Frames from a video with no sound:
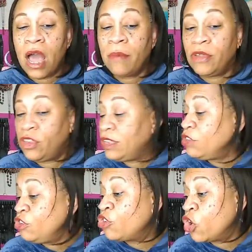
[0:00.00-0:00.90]

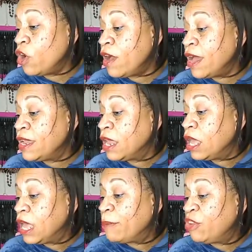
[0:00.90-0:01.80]
You could,
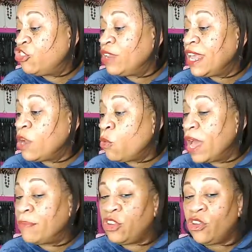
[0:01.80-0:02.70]
but you need a
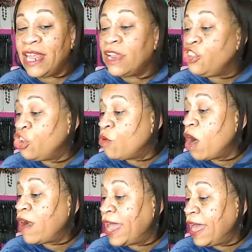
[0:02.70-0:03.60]

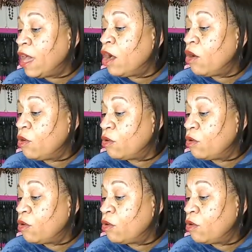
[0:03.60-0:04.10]
URL.